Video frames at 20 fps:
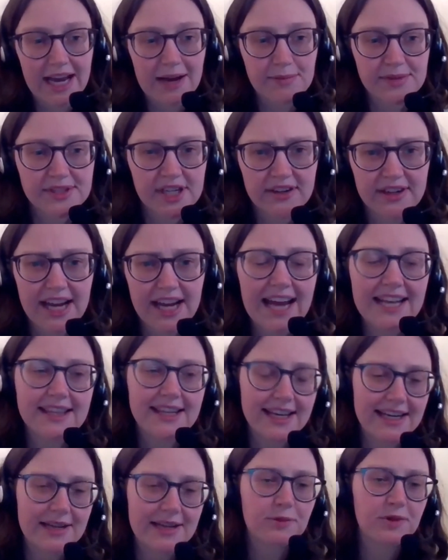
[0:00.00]
absolutely. And
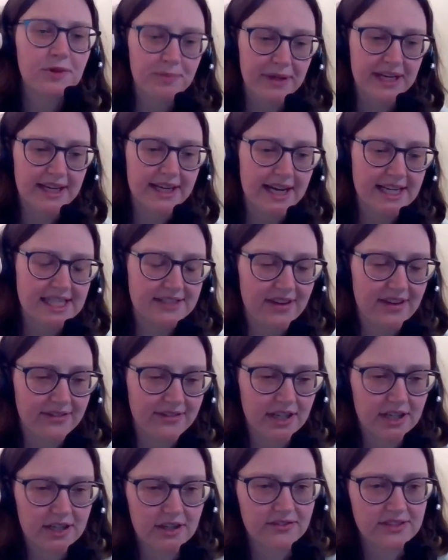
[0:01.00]
it would be a case of having
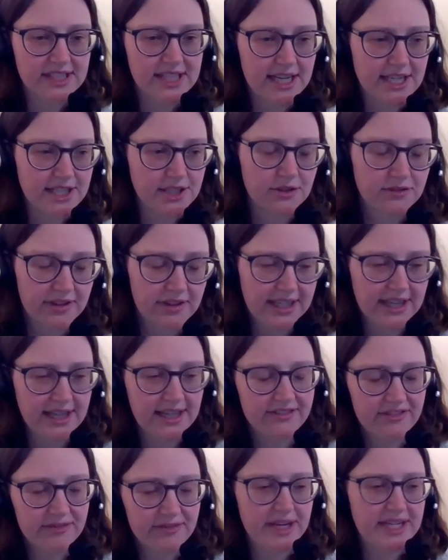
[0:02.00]
a conversation or reading the
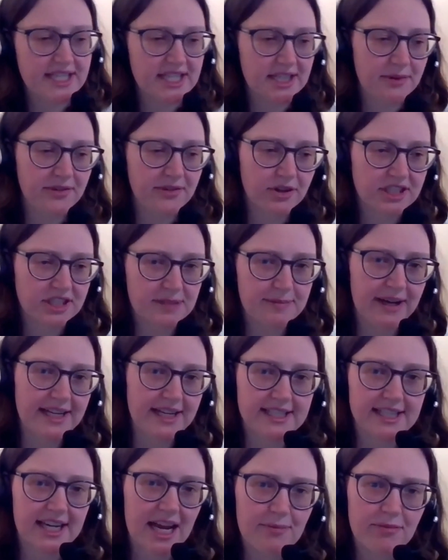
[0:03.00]
information that we've got about
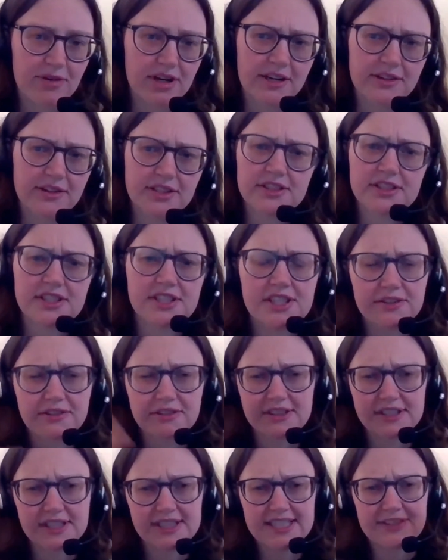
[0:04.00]
interlibrary loans, because
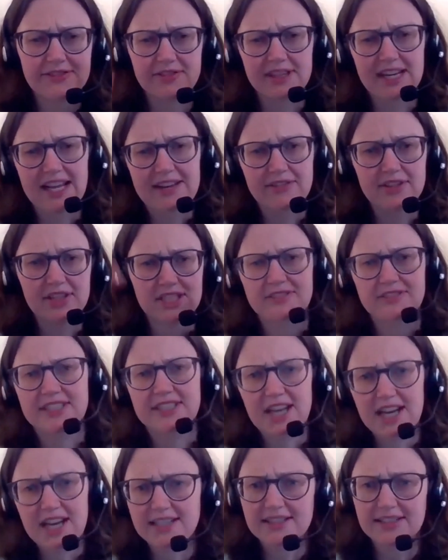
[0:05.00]
students at different levels are
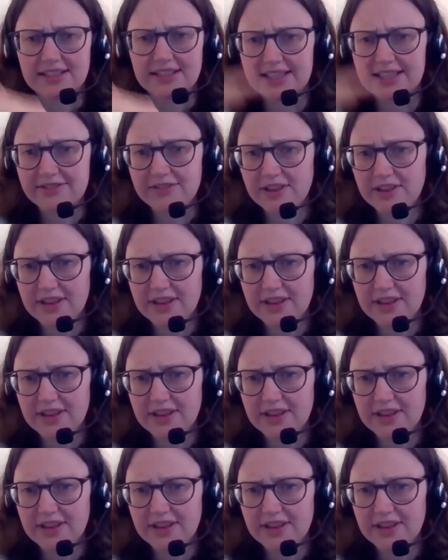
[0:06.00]
entitled to different